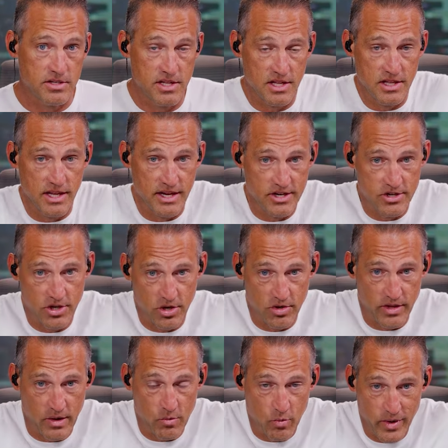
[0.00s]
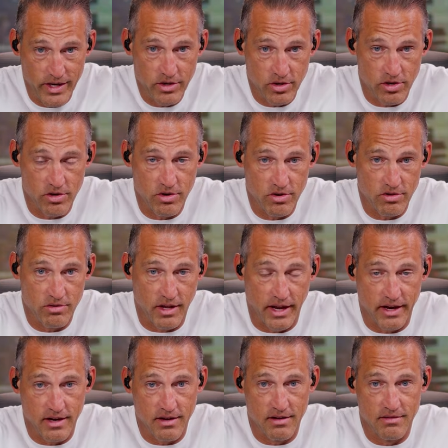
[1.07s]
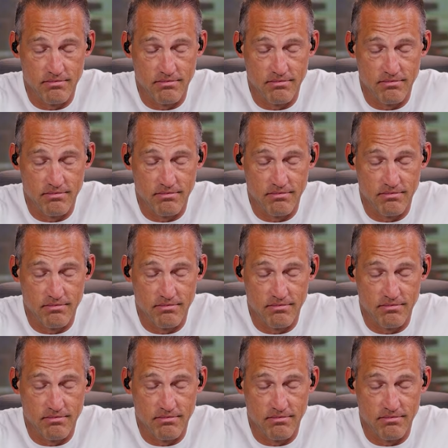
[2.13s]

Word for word: Then they show they wheel her like